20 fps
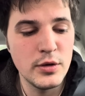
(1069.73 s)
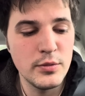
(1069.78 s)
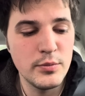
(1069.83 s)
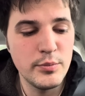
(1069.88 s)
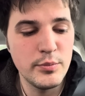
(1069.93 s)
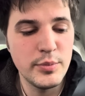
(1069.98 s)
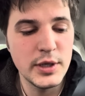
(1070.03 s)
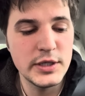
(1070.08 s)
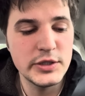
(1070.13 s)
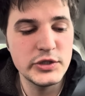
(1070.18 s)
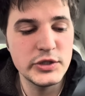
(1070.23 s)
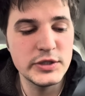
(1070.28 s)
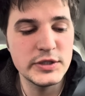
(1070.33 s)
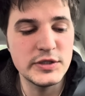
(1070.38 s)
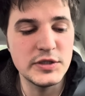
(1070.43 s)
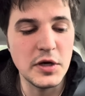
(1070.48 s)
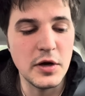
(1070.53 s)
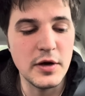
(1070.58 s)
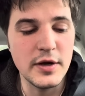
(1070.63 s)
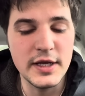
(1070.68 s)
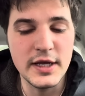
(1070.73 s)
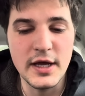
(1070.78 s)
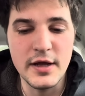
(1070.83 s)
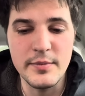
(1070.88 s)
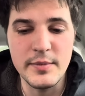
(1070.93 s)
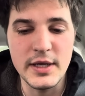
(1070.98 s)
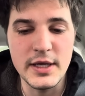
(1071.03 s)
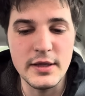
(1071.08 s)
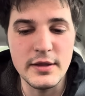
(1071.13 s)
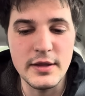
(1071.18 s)
But it's just dawning on
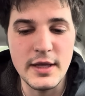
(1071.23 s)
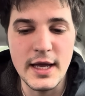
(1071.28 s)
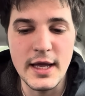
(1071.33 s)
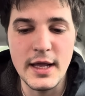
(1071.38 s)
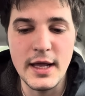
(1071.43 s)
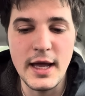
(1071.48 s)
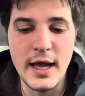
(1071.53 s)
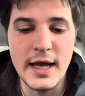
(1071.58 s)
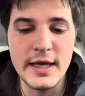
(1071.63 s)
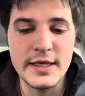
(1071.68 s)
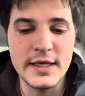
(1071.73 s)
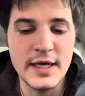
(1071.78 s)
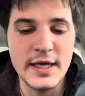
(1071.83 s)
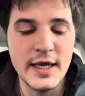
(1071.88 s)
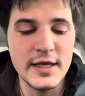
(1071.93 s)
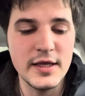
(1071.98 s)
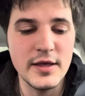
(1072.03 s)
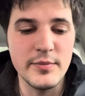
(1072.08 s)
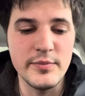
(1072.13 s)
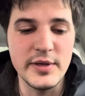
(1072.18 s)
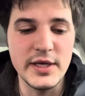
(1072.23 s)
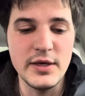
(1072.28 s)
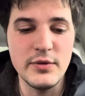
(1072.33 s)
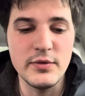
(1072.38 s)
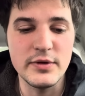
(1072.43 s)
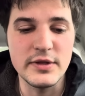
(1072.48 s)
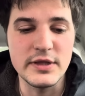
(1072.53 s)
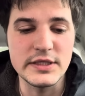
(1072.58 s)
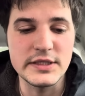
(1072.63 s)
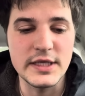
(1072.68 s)
me that I can't compete
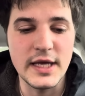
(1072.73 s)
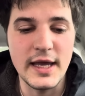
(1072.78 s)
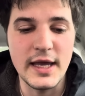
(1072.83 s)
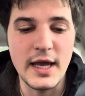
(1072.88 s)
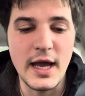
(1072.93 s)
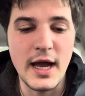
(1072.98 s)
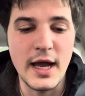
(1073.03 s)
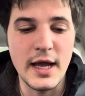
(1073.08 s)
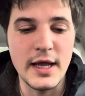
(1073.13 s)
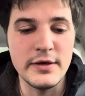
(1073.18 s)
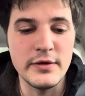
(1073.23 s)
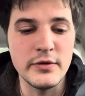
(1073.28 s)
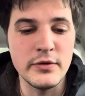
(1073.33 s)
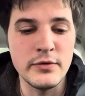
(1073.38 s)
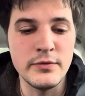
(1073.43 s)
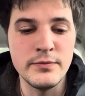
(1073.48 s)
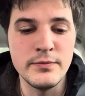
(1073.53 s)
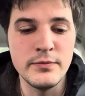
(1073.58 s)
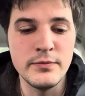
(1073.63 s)
with this AI, dude.